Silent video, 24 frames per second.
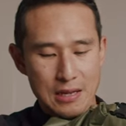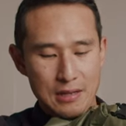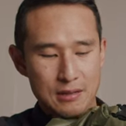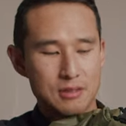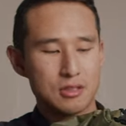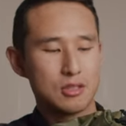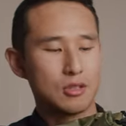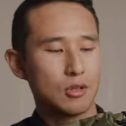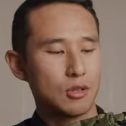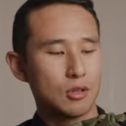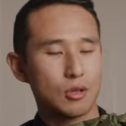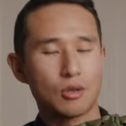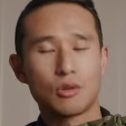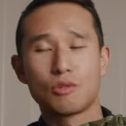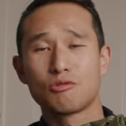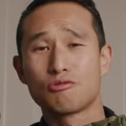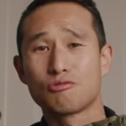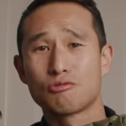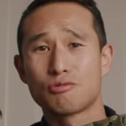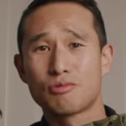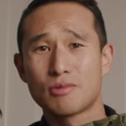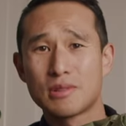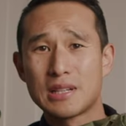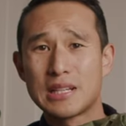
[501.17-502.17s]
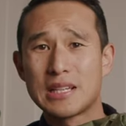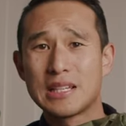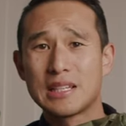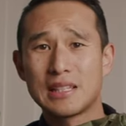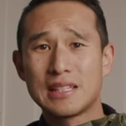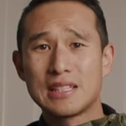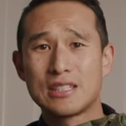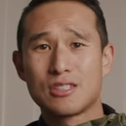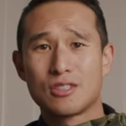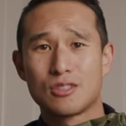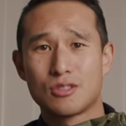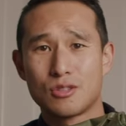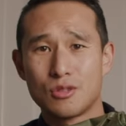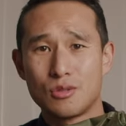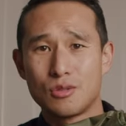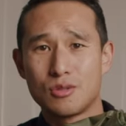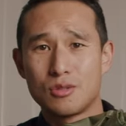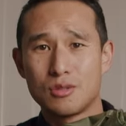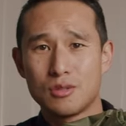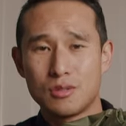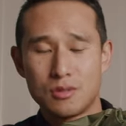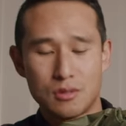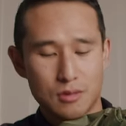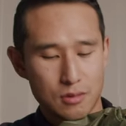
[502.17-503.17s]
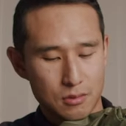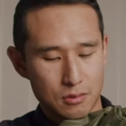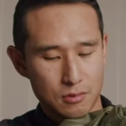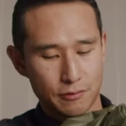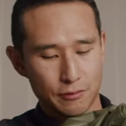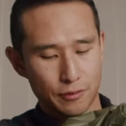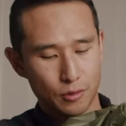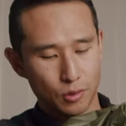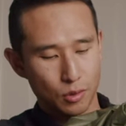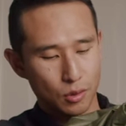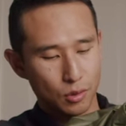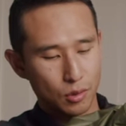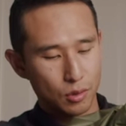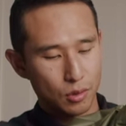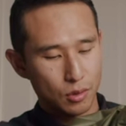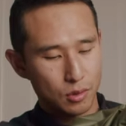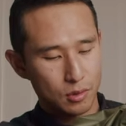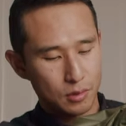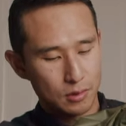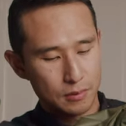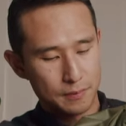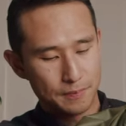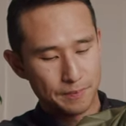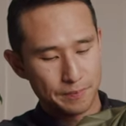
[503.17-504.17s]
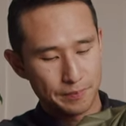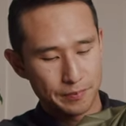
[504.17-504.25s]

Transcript: it's not really suited for